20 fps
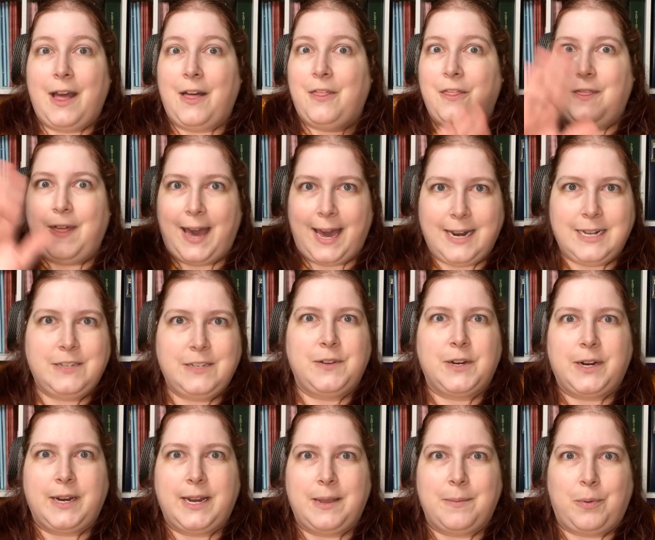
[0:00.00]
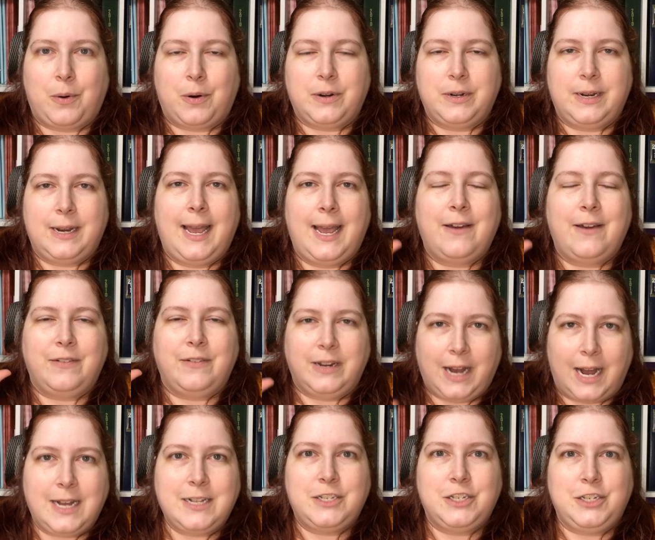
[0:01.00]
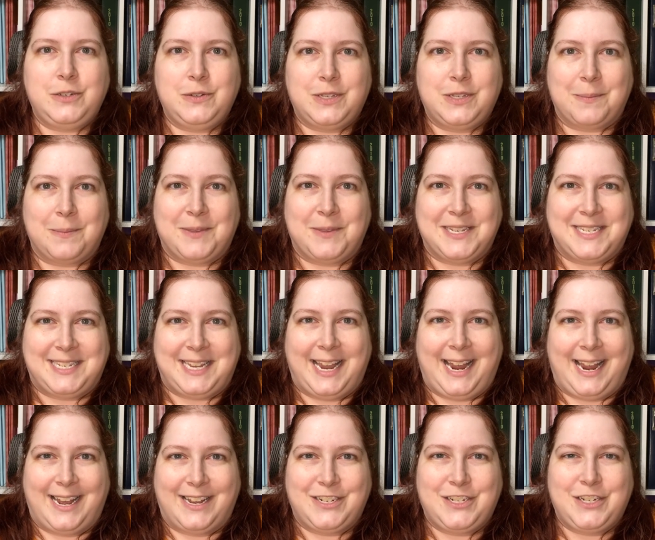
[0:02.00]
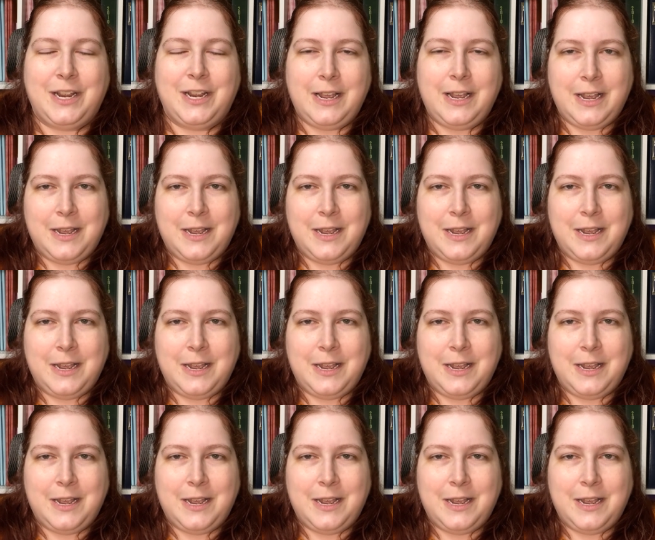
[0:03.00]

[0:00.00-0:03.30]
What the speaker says: That is very important. Have got to use up the stash.